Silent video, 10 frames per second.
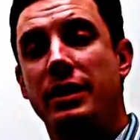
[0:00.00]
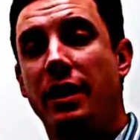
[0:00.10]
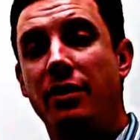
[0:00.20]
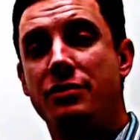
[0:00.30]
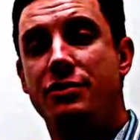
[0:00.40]
and
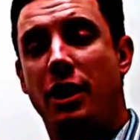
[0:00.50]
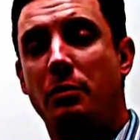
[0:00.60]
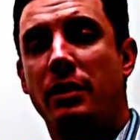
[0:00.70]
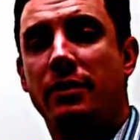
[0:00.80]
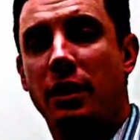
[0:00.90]
in this
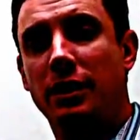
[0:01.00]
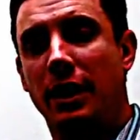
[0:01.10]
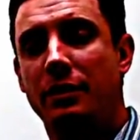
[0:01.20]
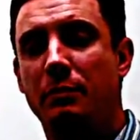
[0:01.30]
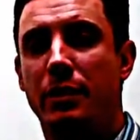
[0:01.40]
installment of our
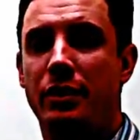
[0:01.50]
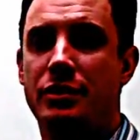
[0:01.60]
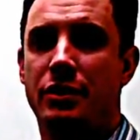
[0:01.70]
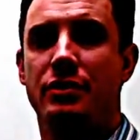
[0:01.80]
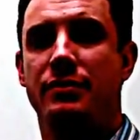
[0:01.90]
cloud computing
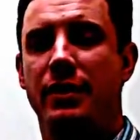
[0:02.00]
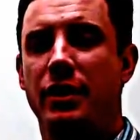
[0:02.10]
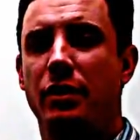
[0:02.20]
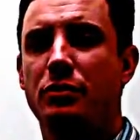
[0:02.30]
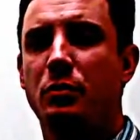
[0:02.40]
series of
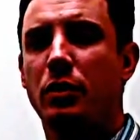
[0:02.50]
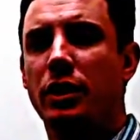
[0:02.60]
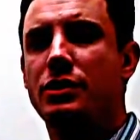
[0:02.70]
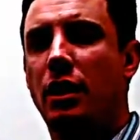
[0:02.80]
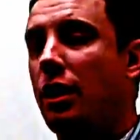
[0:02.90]
videos, we're
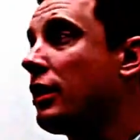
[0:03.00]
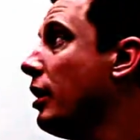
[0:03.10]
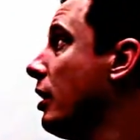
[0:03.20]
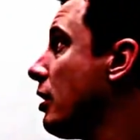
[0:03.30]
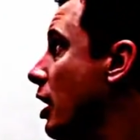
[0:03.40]
going to talk
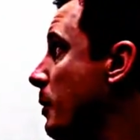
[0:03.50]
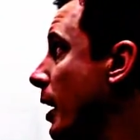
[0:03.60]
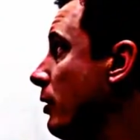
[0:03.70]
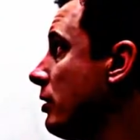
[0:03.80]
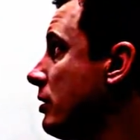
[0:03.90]

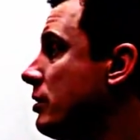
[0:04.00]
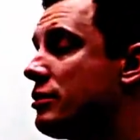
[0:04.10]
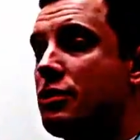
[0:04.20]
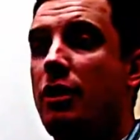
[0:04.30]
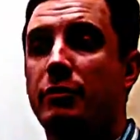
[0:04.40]
about
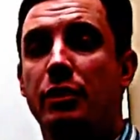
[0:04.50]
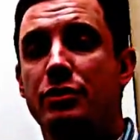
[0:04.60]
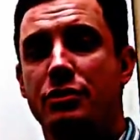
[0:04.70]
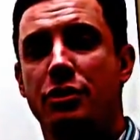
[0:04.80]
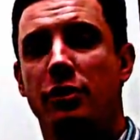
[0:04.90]
software as a
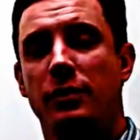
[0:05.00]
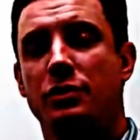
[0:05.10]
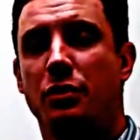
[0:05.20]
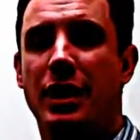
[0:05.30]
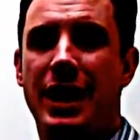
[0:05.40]
service,
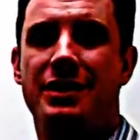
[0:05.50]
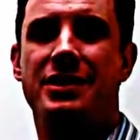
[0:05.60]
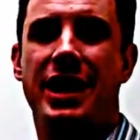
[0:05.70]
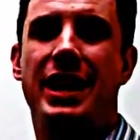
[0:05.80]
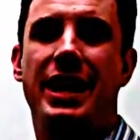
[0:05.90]
or
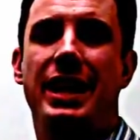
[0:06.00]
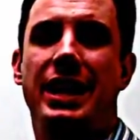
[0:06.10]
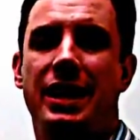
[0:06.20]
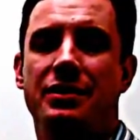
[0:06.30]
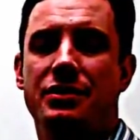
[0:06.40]

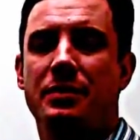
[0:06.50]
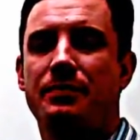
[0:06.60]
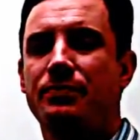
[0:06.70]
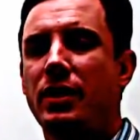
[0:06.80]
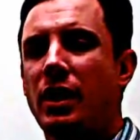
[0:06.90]
SaaS.
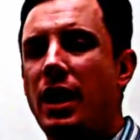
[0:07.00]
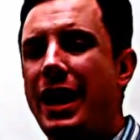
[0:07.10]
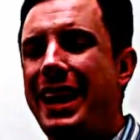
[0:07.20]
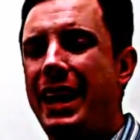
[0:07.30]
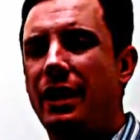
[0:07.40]

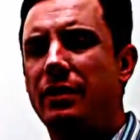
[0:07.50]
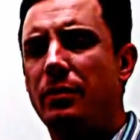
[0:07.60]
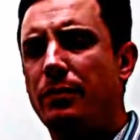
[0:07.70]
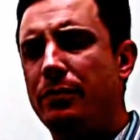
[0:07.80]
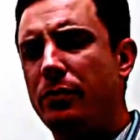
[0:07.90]
And
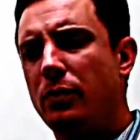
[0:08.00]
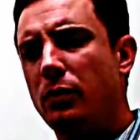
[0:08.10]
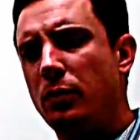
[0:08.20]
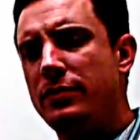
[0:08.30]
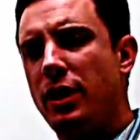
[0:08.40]

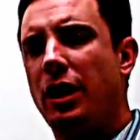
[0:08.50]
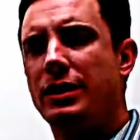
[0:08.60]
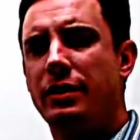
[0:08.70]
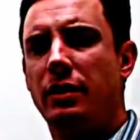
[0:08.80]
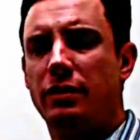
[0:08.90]
we've
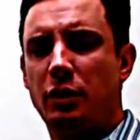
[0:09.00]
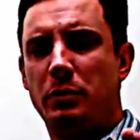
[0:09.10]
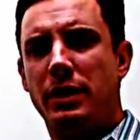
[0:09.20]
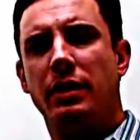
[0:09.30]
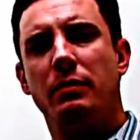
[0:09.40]
talked a little
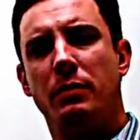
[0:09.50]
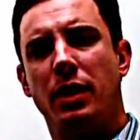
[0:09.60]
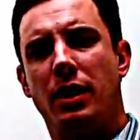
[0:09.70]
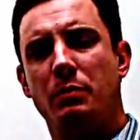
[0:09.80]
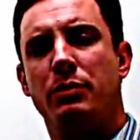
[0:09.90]
bit
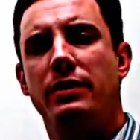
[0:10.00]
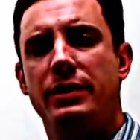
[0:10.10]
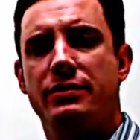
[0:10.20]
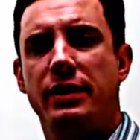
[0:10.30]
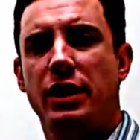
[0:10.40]
in
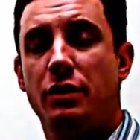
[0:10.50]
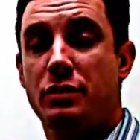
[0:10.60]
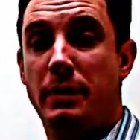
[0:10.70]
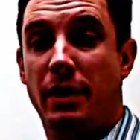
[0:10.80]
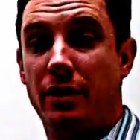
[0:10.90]
previous videos
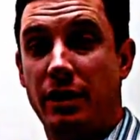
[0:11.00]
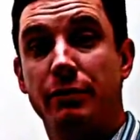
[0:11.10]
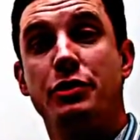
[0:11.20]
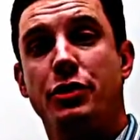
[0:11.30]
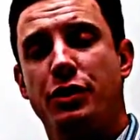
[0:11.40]
about
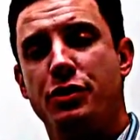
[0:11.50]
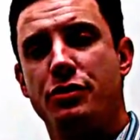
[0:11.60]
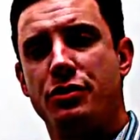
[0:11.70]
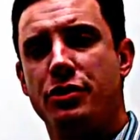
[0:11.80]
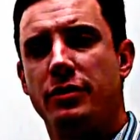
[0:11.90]
infrastructure as
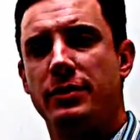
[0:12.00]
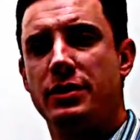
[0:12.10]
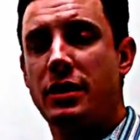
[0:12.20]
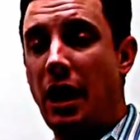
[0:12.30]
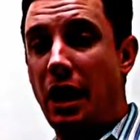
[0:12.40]
a
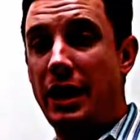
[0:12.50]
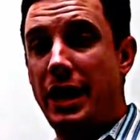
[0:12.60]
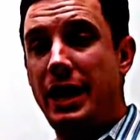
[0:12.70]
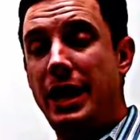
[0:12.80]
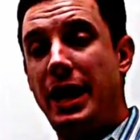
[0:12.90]
service,
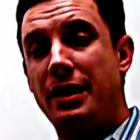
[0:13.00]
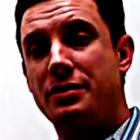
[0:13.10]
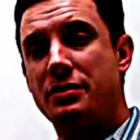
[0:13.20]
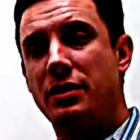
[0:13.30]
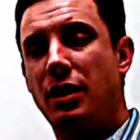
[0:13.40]
IaaS.